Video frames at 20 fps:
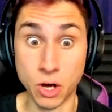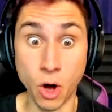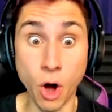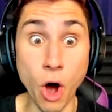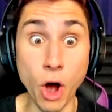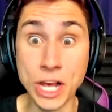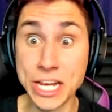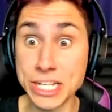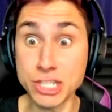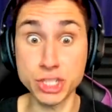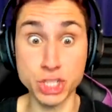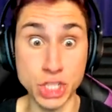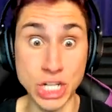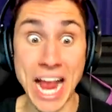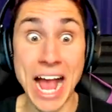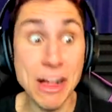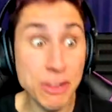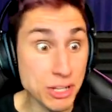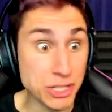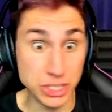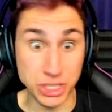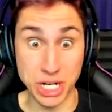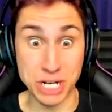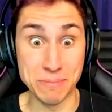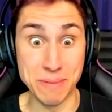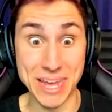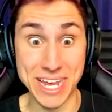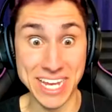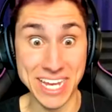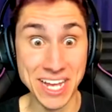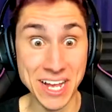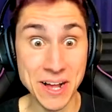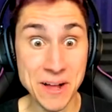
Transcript: Oh, he's challenging me.